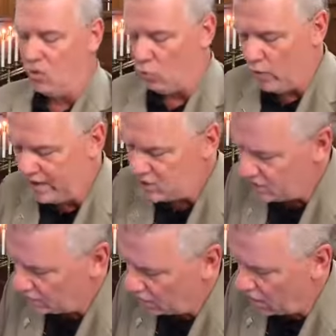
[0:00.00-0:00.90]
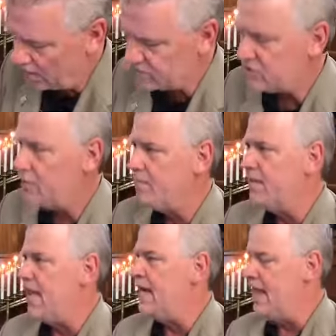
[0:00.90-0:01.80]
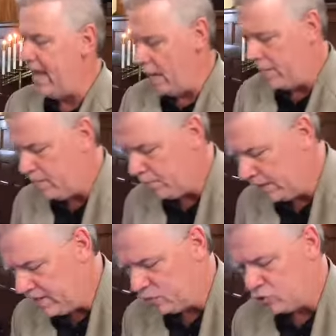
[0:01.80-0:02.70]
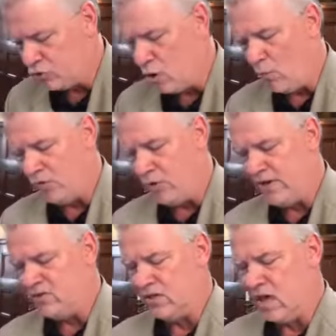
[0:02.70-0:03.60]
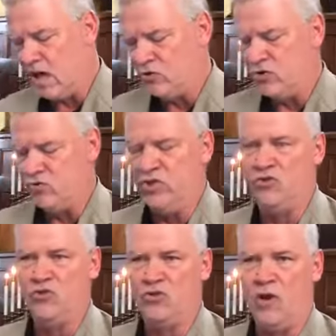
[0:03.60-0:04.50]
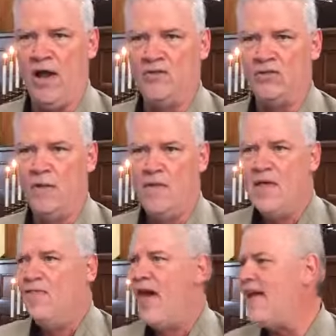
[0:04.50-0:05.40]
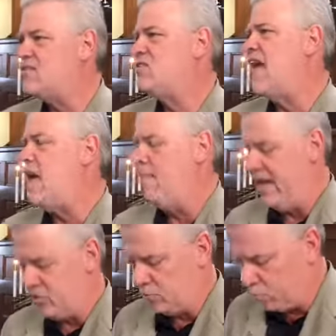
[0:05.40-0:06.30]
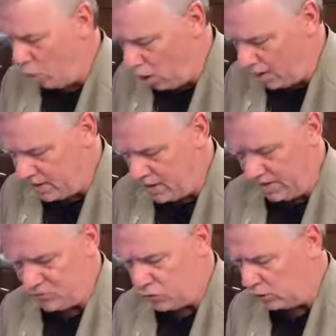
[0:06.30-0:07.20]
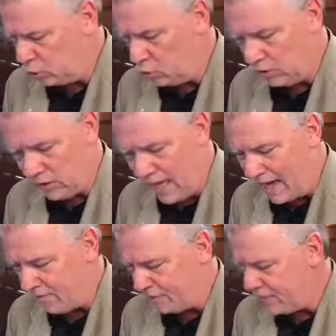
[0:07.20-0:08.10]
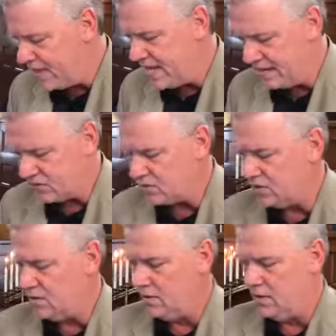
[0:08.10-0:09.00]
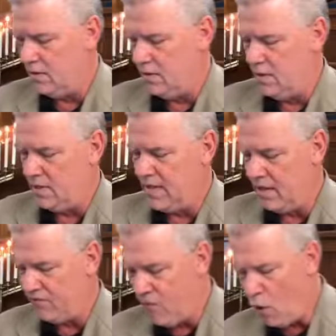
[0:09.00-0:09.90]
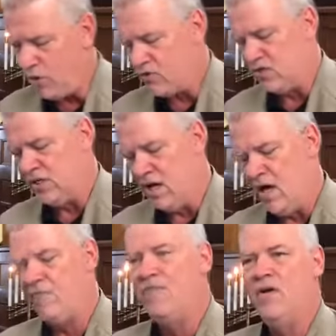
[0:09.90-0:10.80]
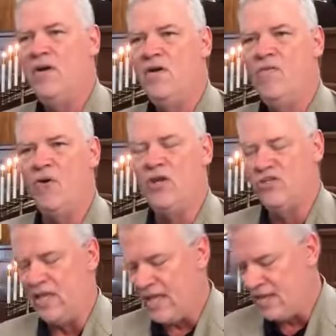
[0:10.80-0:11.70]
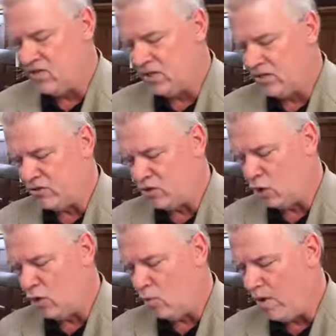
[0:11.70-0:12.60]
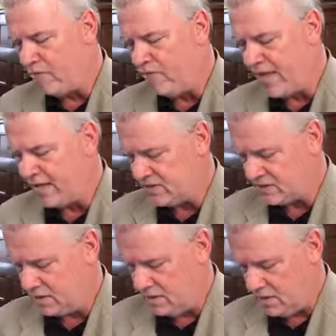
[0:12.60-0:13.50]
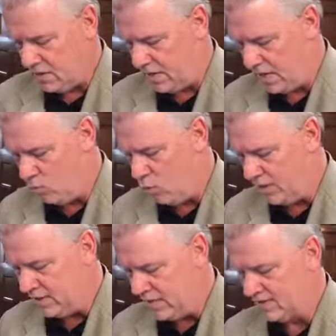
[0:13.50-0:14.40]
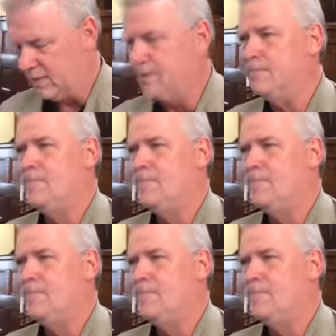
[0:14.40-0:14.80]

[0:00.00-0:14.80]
reaching the lost and helping believers grow in the grace and knowledge of Jesus Christ. That statement is broad enough to include a lot of things, yet focused enough for us to easily discern what fits and what doesn't.